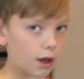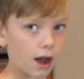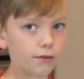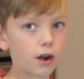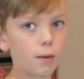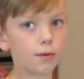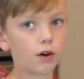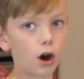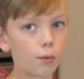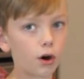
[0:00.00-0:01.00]
1/2 a cup of
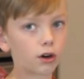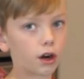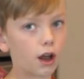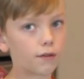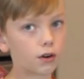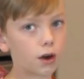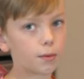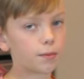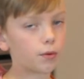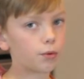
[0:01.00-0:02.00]
hot water and 1/2 a
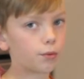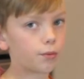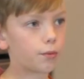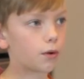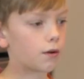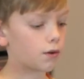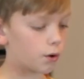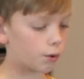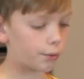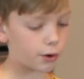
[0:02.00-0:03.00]
cup of
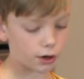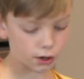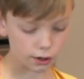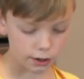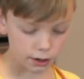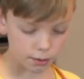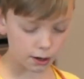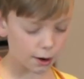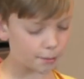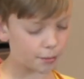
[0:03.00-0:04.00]
cold water.
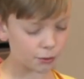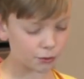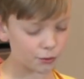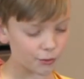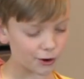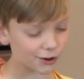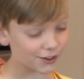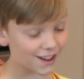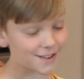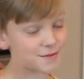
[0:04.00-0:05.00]
Not boiled water,
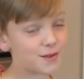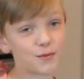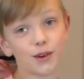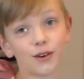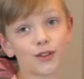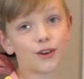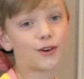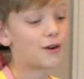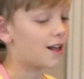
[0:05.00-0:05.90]
that would be weird though.